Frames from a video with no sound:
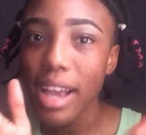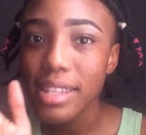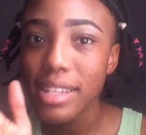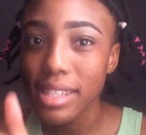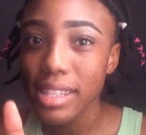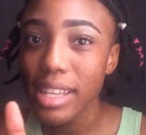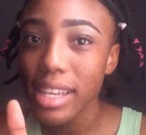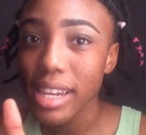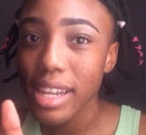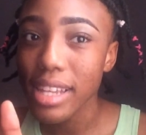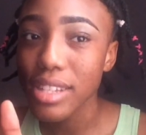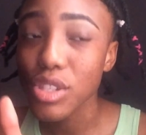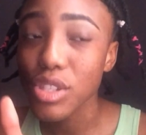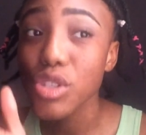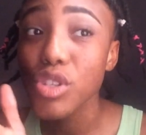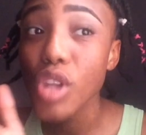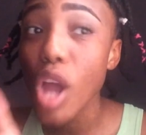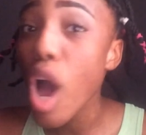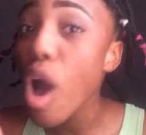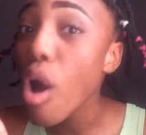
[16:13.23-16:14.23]
I slayed this.
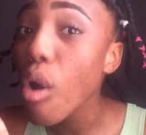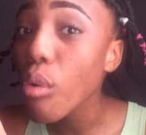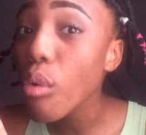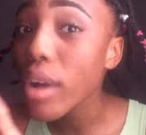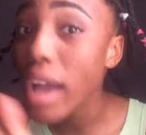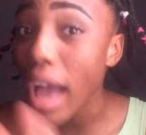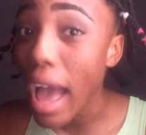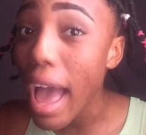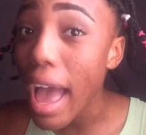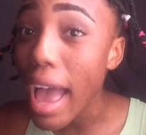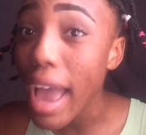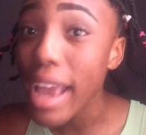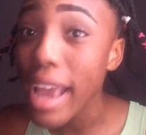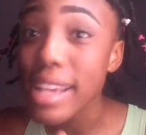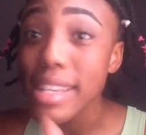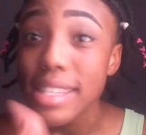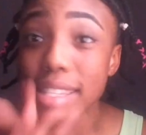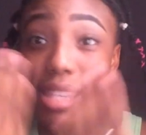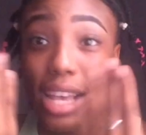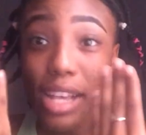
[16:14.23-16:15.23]
Now
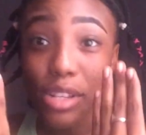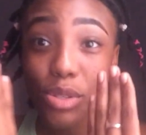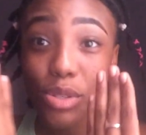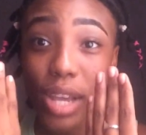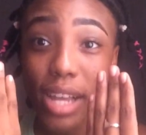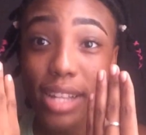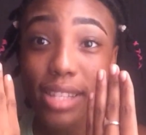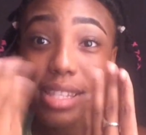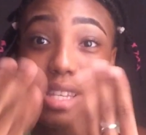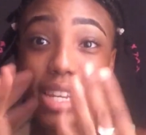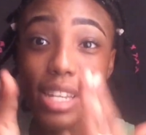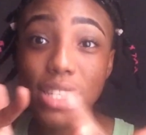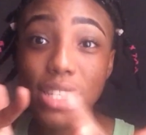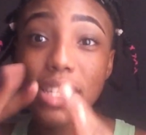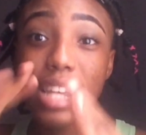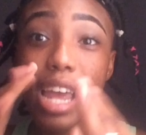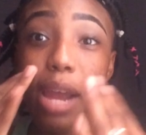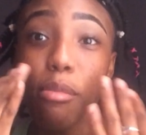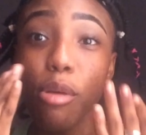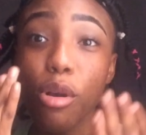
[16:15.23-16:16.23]
guys, as you can see, this is
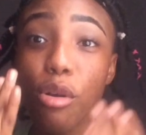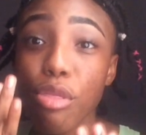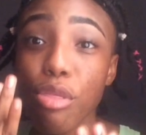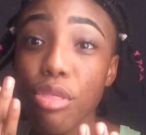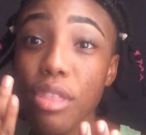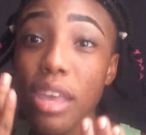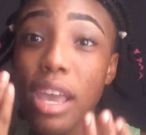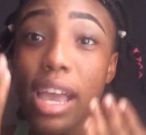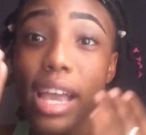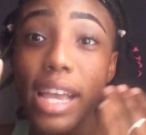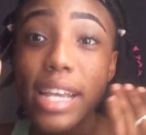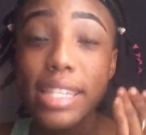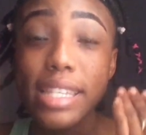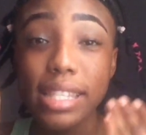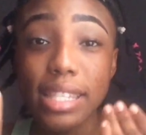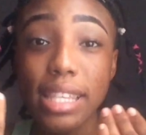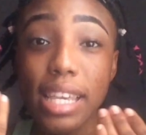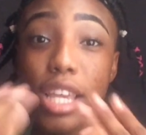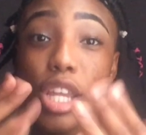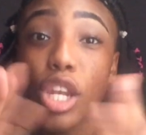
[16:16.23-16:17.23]
eyebrow
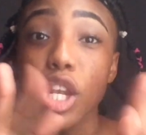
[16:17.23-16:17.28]
C.